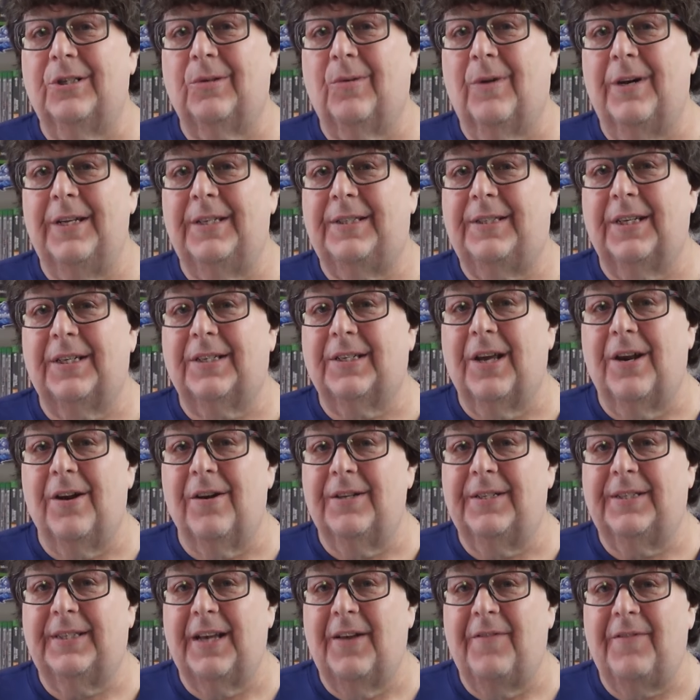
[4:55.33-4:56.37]
2600
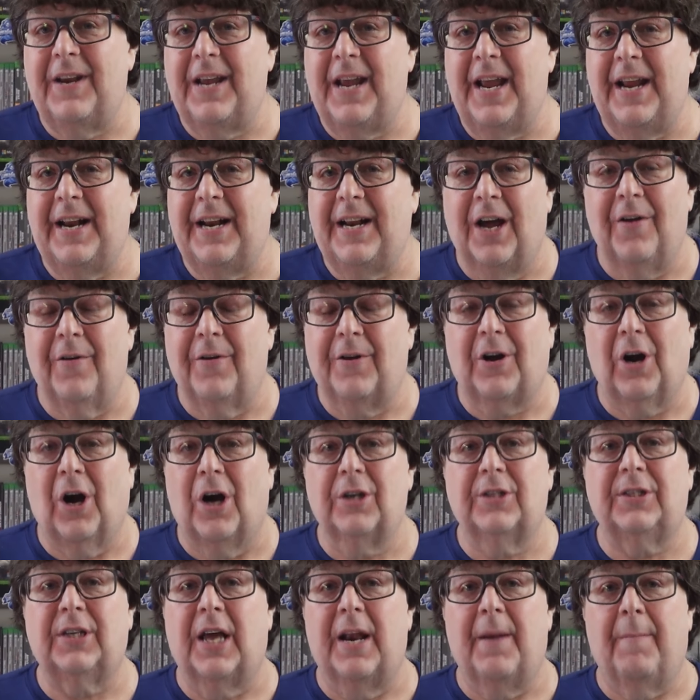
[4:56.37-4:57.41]
and 7800
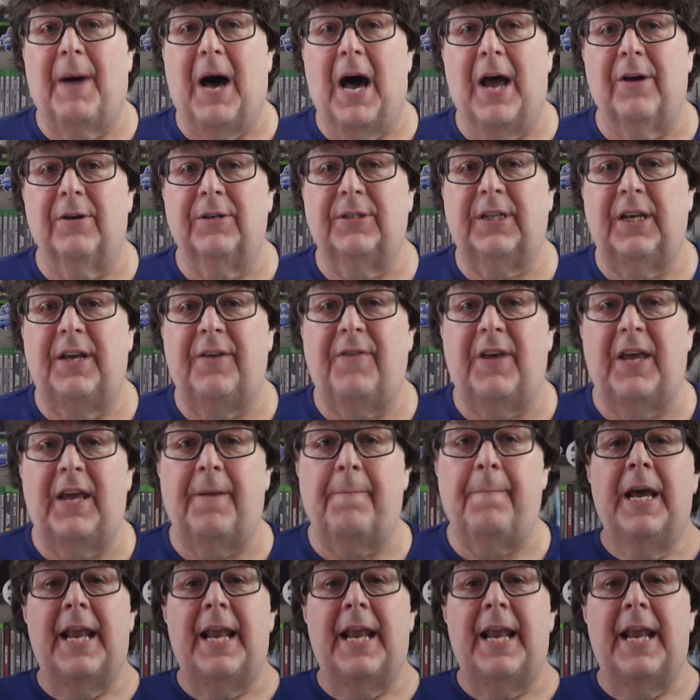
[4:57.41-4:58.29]
carts on a modern TV.